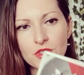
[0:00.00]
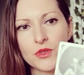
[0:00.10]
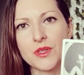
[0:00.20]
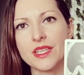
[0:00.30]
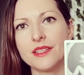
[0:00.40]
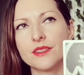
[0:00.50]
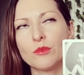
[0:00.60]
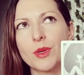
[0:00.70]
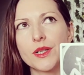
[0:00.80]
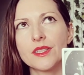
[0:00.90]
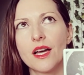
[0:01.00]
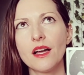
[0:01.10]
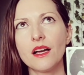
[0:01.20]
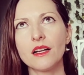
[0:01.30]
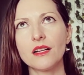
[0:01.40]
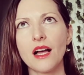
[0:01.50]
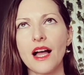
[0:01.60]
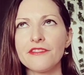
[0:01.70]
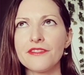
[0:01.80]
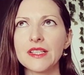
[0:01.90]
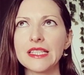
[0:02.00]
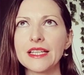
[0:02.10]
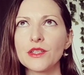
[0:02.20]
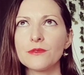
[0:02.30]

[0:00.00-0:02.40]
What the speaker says: heal. But I feel like